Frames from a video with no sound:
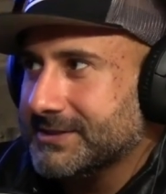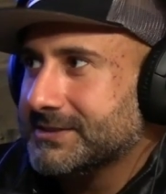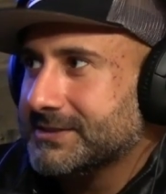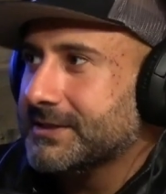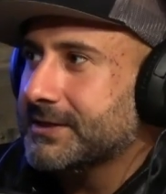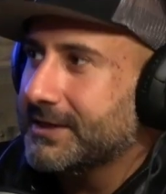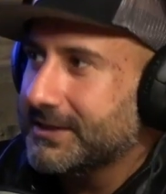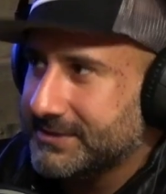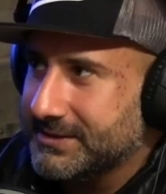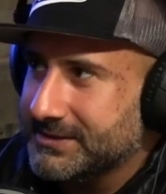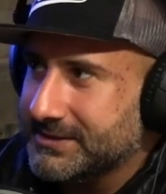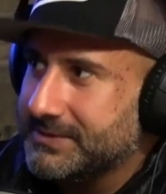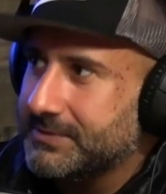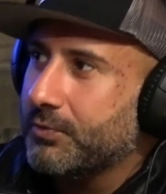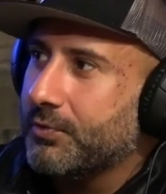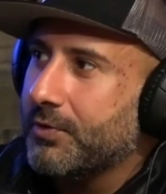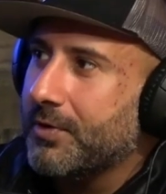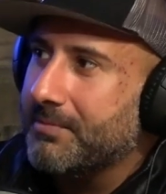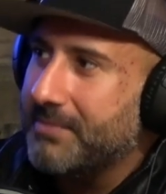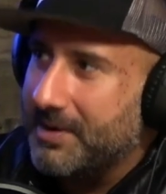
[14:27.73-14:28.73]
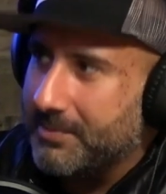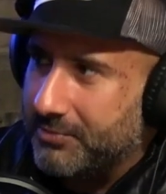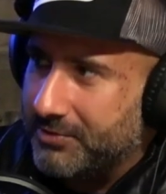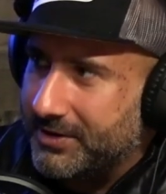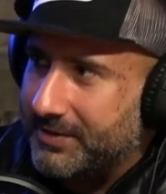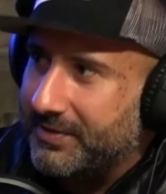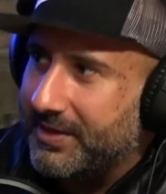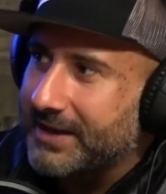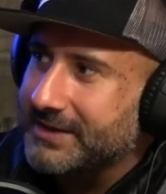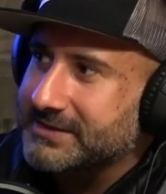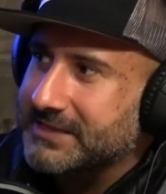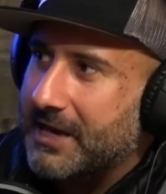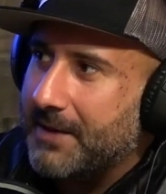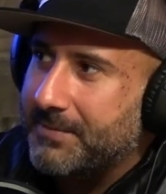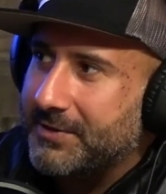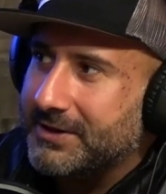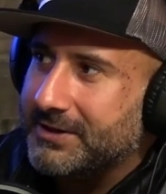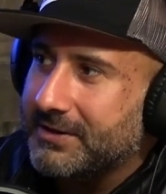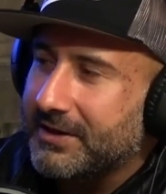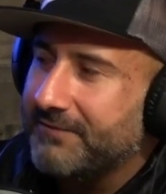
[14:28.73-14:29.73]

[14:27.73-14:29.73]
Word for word: just it's just remembering that and tapping.